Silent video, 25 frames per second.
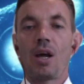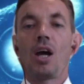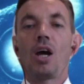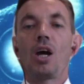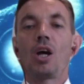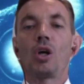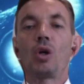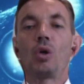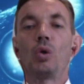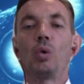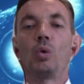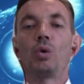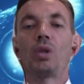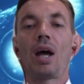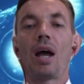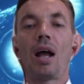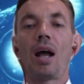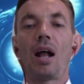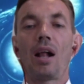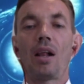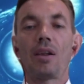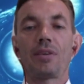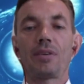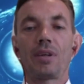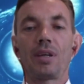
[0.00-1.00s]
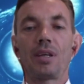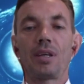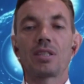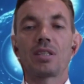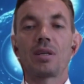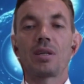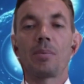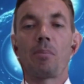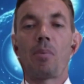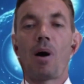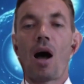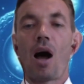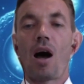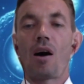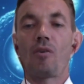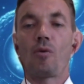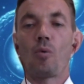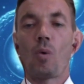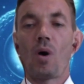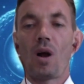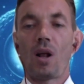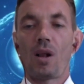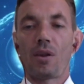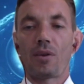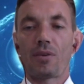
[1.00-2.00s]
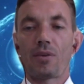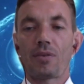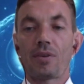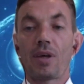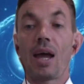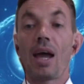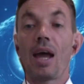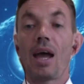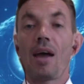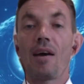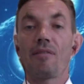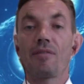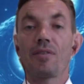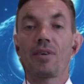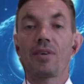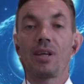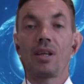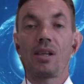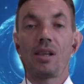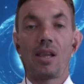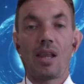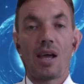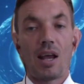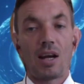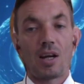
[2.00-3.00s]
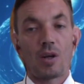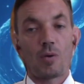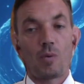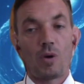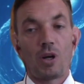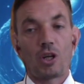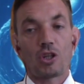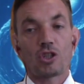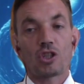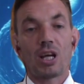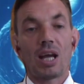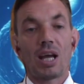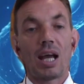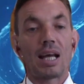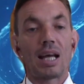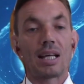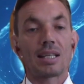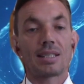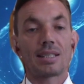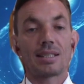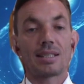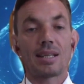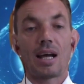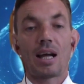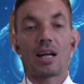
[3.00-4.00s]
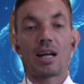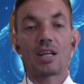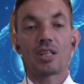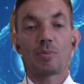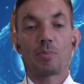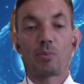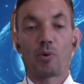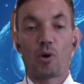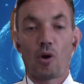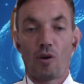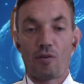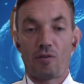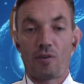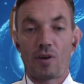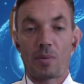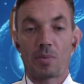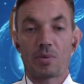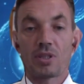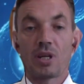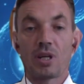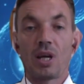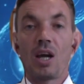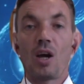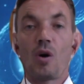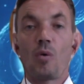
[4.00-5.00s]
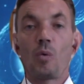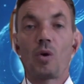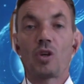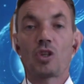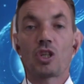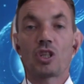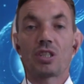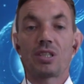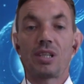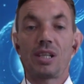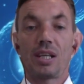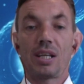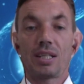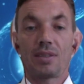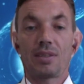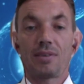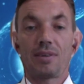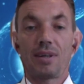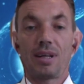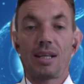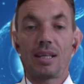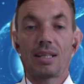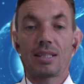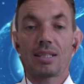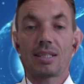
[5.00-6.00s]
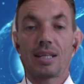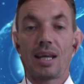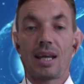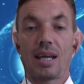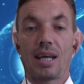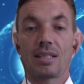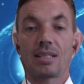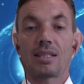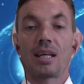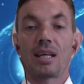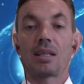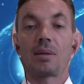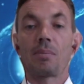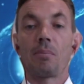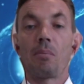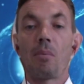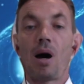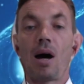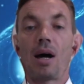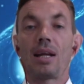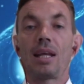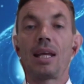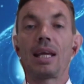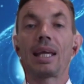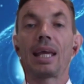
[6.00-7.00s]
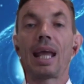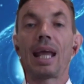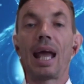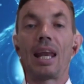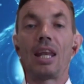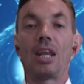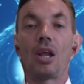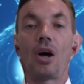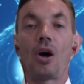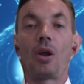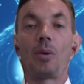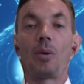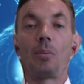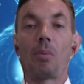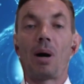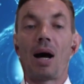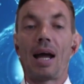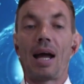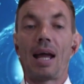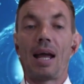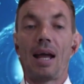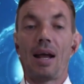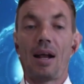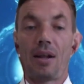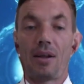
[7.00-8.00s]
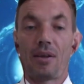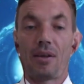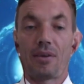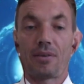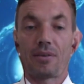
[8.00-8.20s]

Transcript: Good health is about wealth. Every language has such proverbs, which literally says that money cannot buy health.